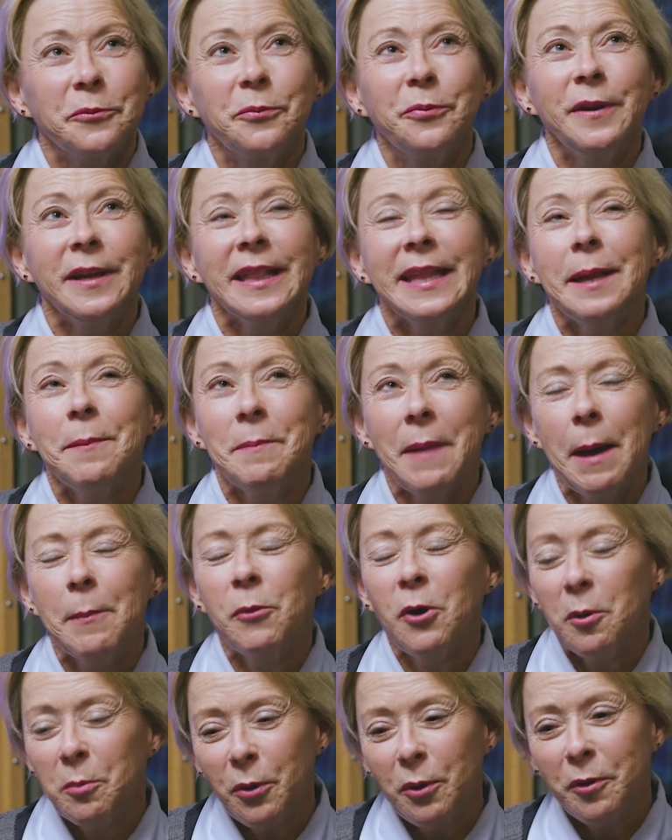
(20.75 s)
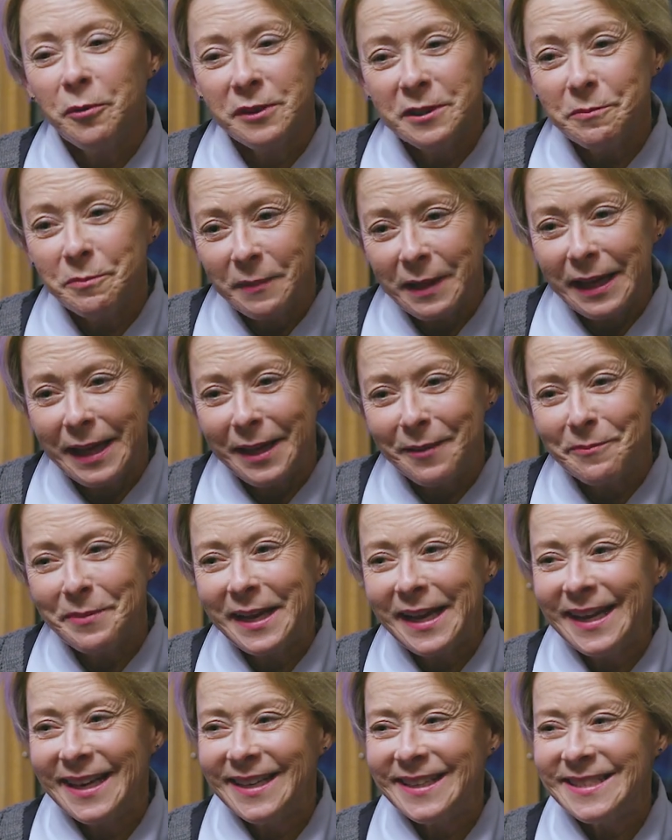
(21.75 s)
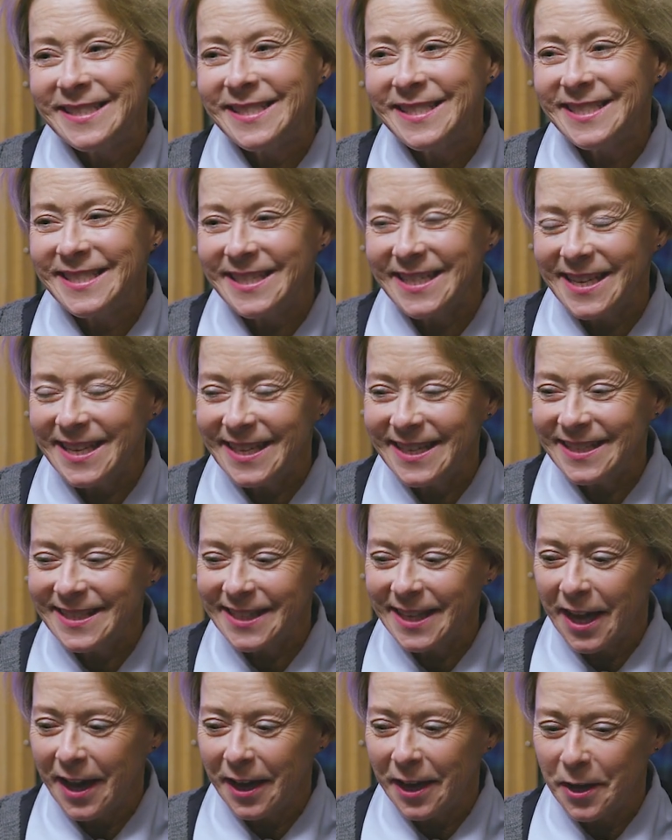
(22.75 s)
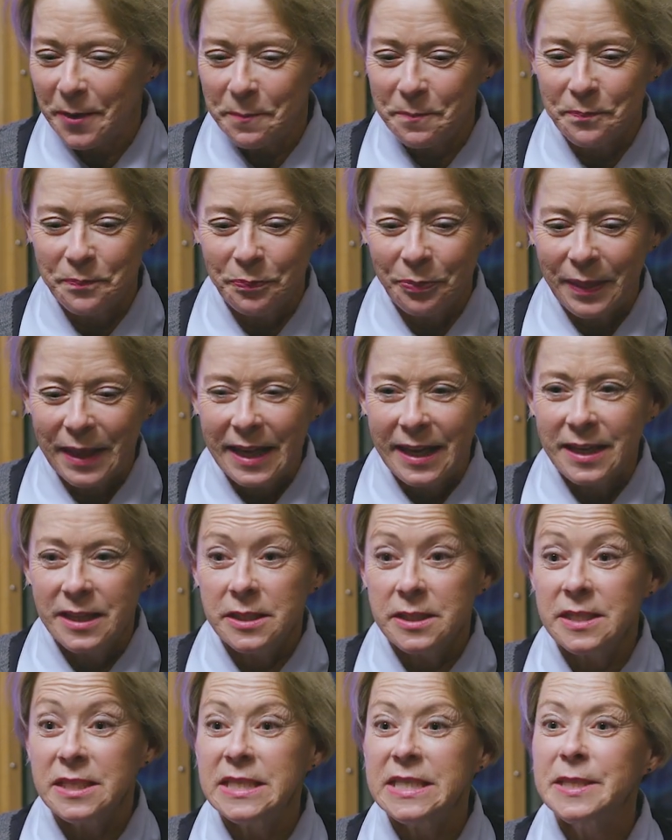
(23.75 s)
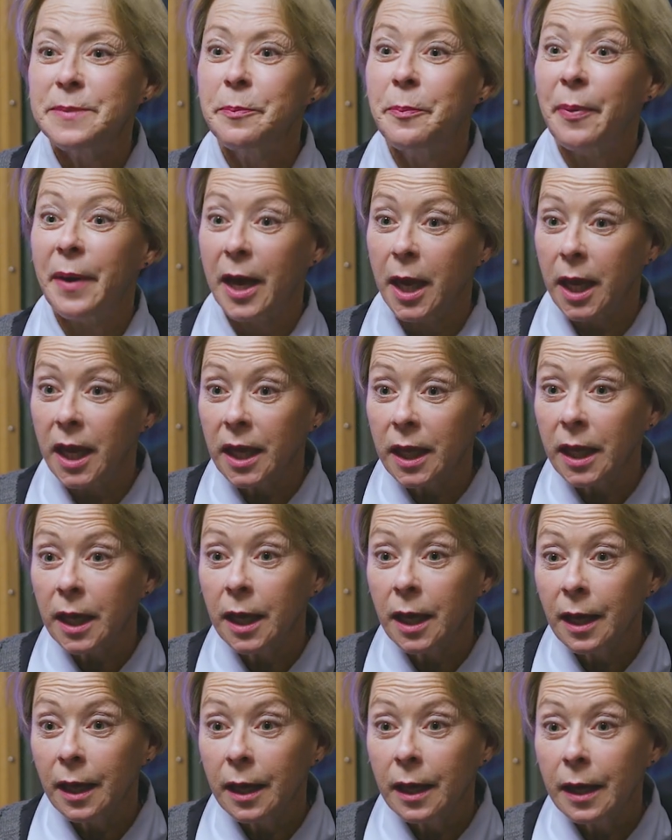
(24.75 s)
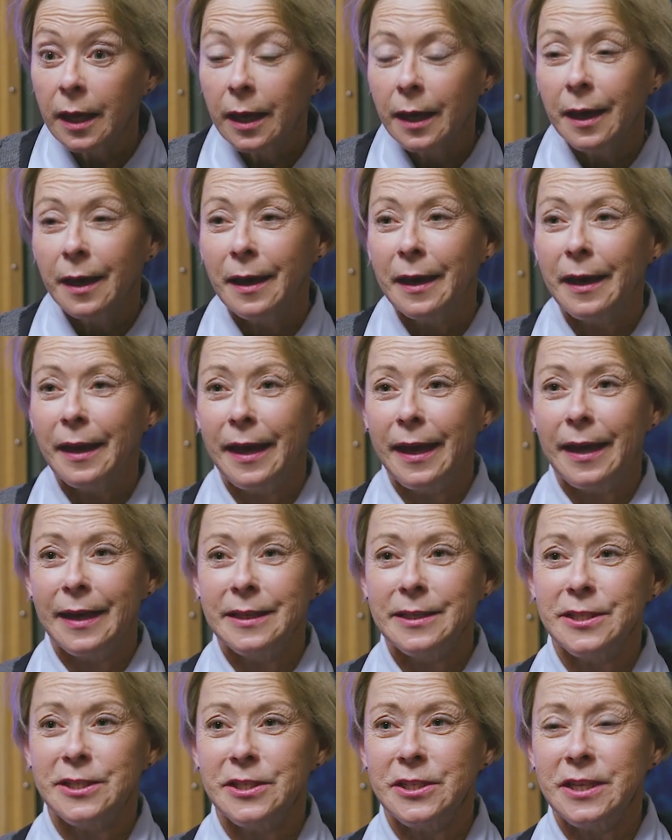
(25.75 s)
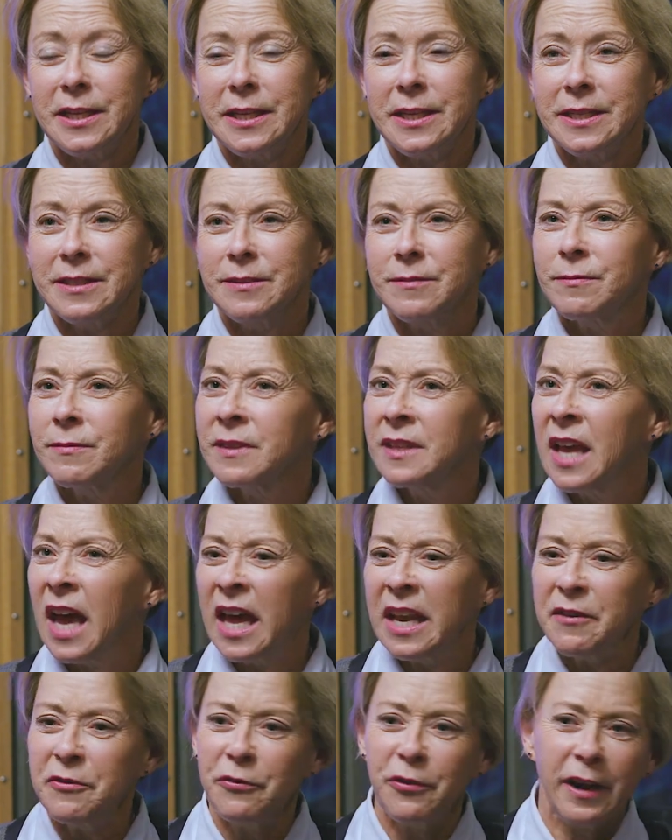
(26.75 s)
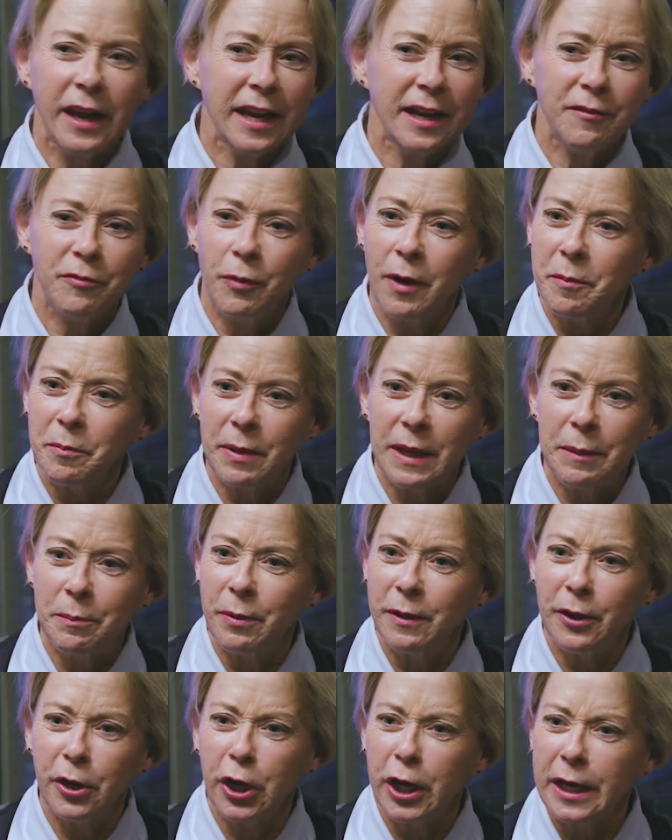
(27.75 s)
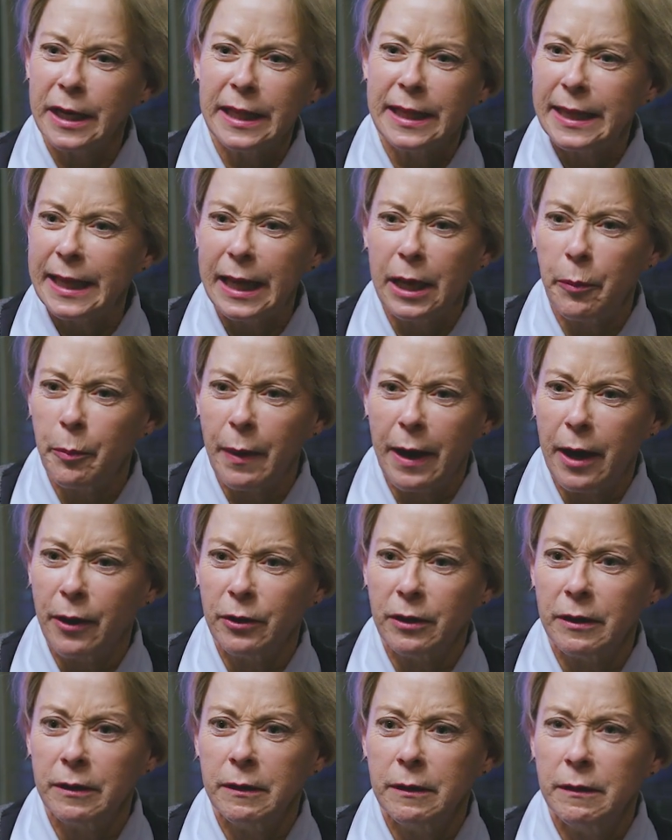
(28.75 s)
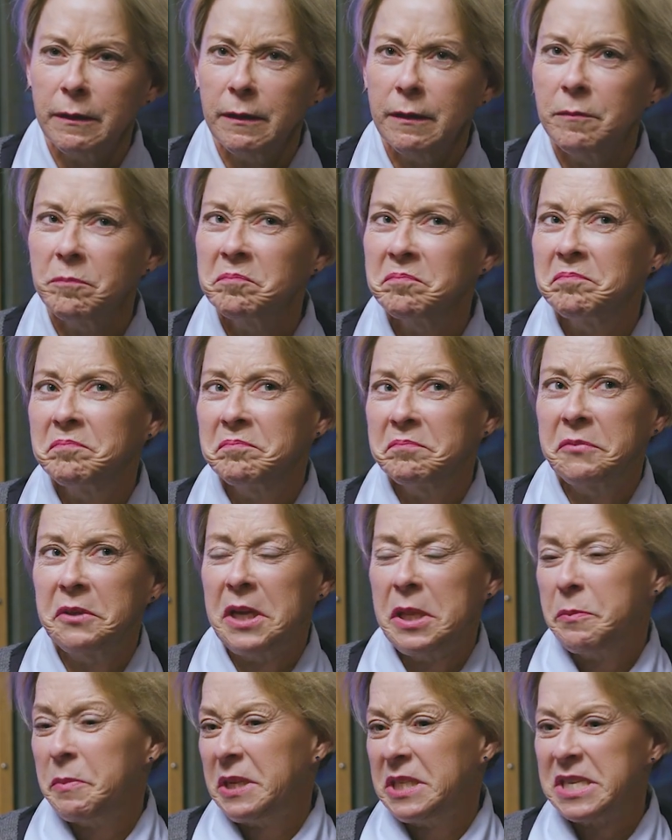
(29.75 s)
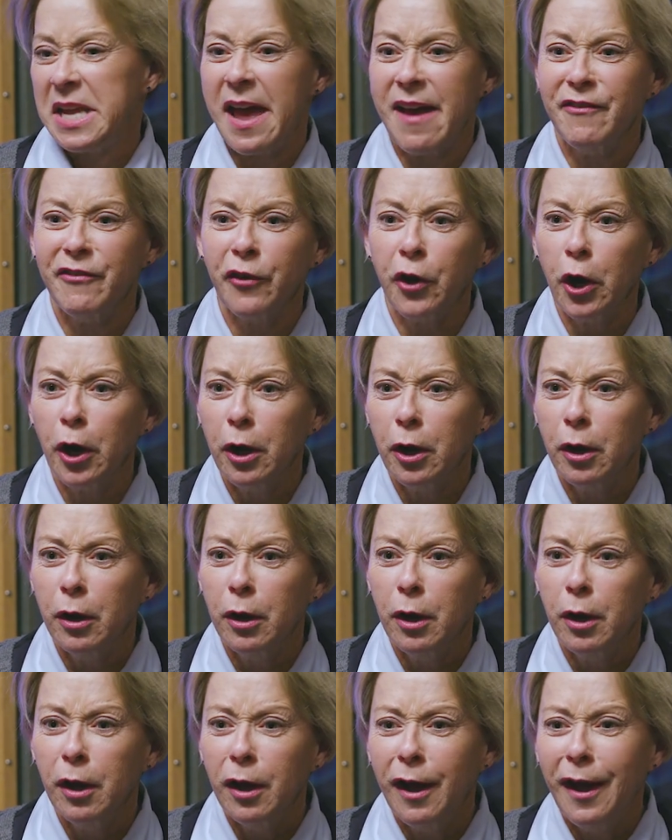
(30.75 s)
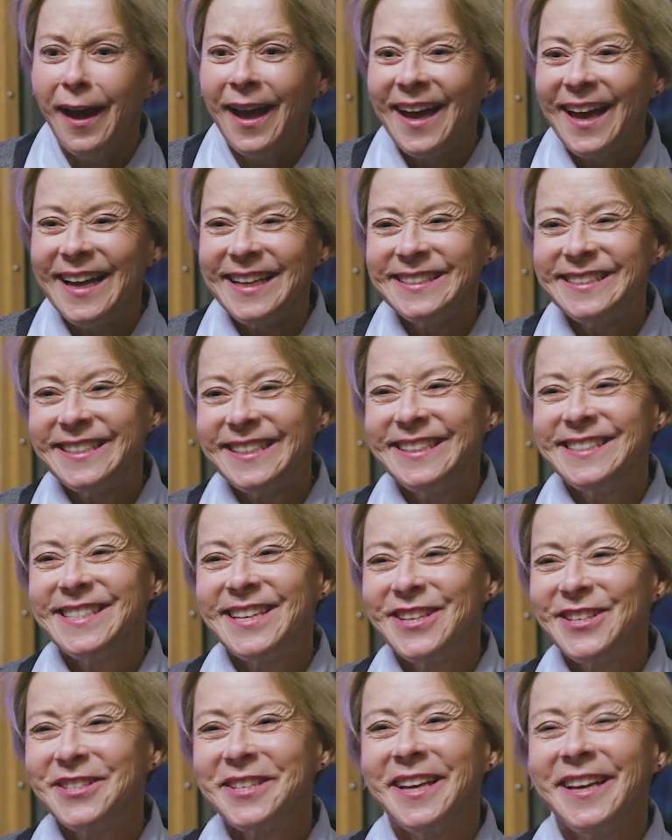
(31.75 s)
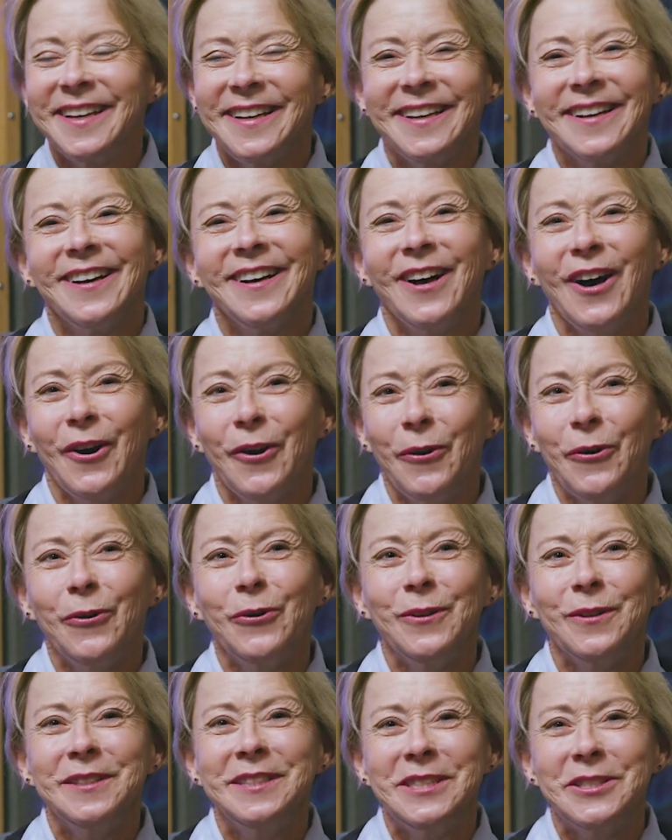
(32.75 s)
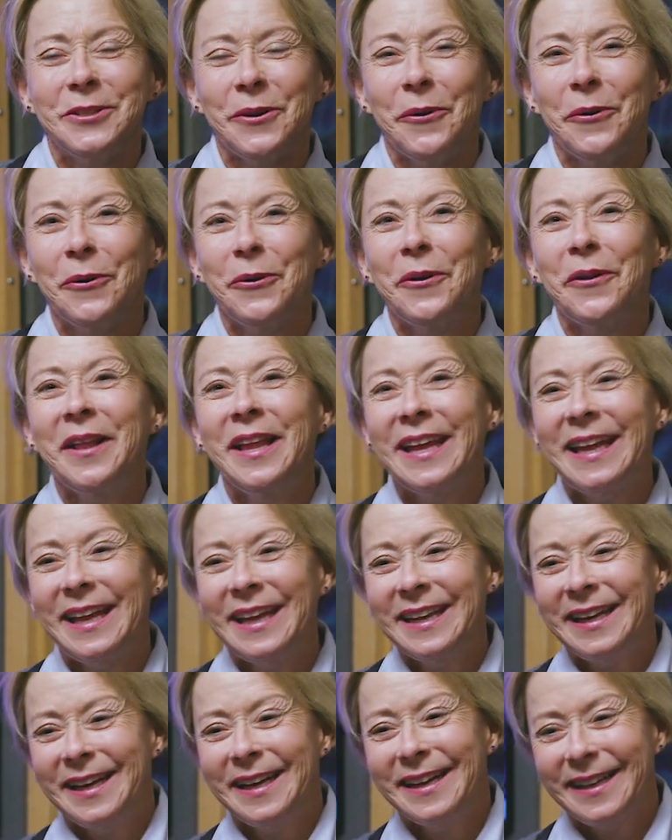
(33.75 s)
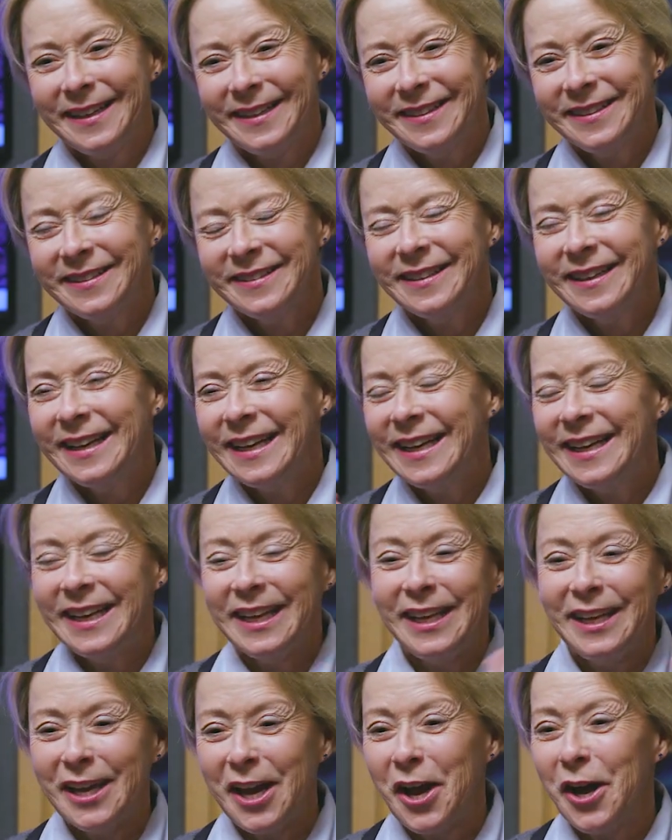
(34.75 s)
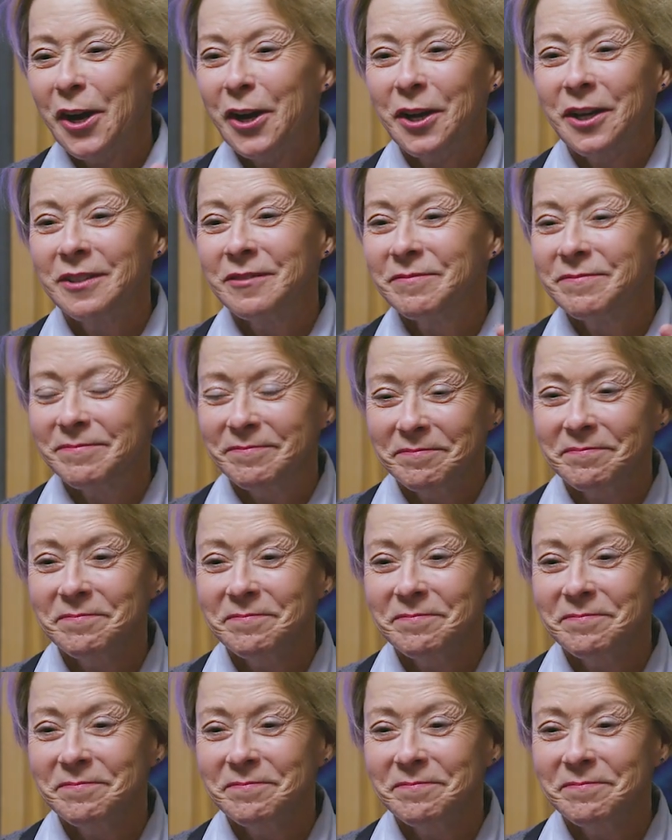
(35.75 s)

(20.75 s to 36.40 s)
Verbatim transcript: really memorable to me because she's, um, she's spunky and she's not afraid of what people are going to think about her pretty much ever. And she's this uh, old soul in a young